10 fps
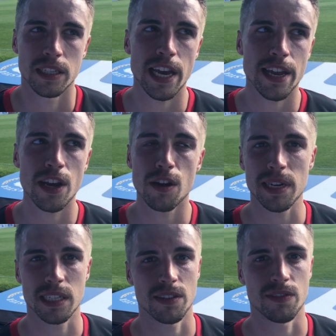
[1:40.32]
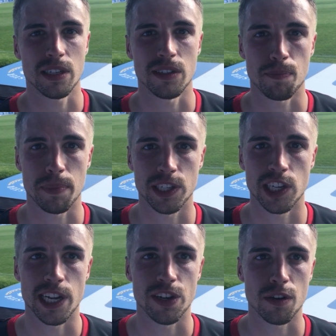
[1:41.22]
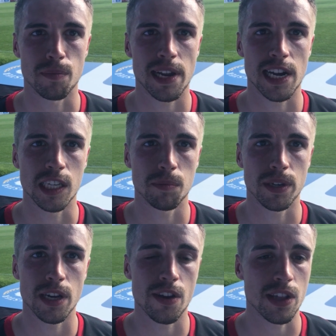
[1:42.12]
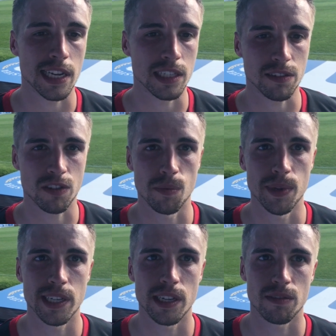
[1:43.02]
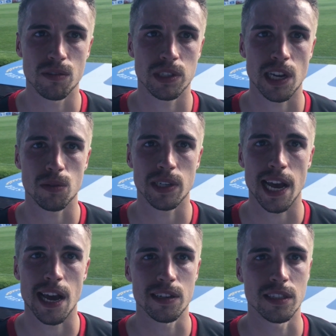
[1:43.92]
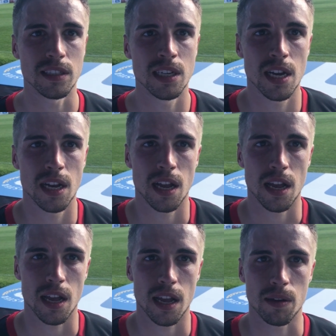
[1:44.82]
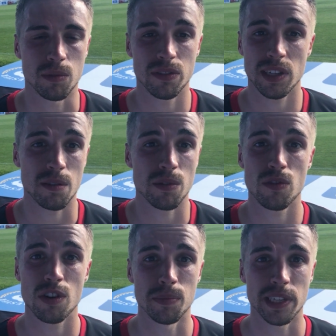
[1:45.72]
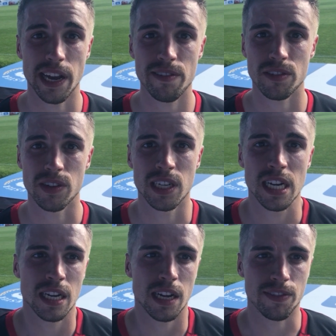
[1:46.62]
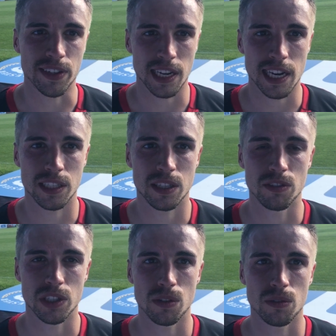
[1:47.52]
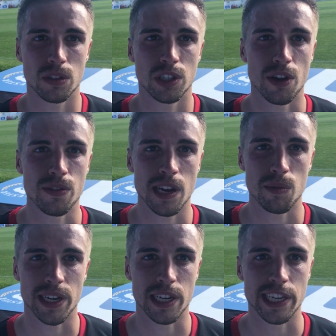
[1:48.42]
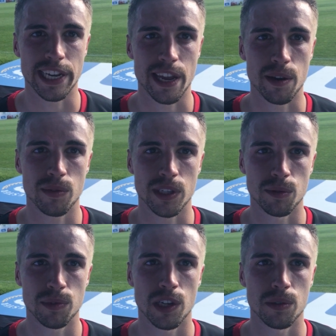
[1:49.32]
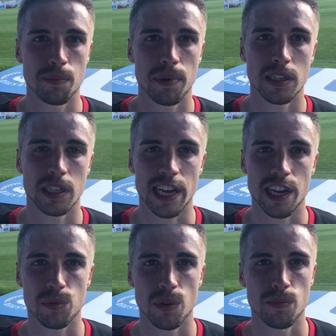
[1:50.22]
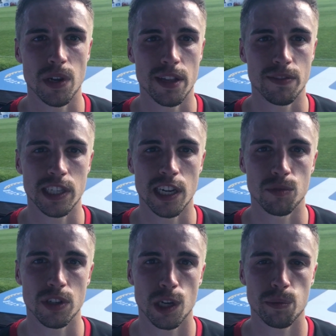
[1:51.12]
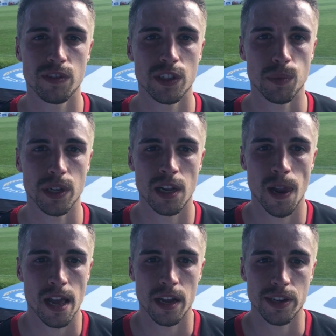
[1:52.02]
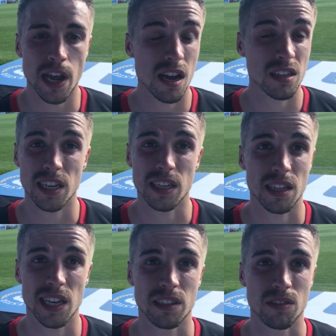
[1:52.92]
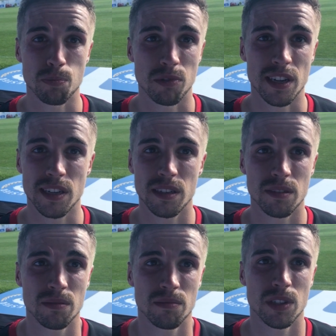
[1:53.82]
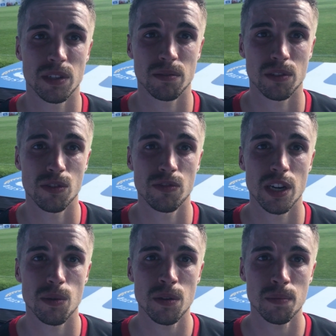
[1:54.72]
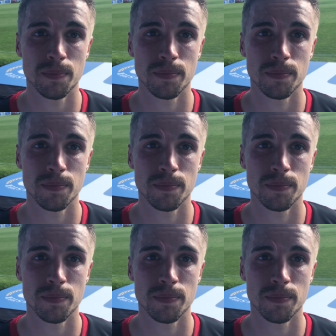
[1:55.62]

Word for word: Yeah, no, massive. Obviously, there's a big change around players. But no, the lads that have come in, they've all settled down and we've, say, we've all come together and I think the last two results shown that we can dig in sometimes in parts of games when we're, the team's on top of us. But no, I say the lads are all brilliant and we're doing really well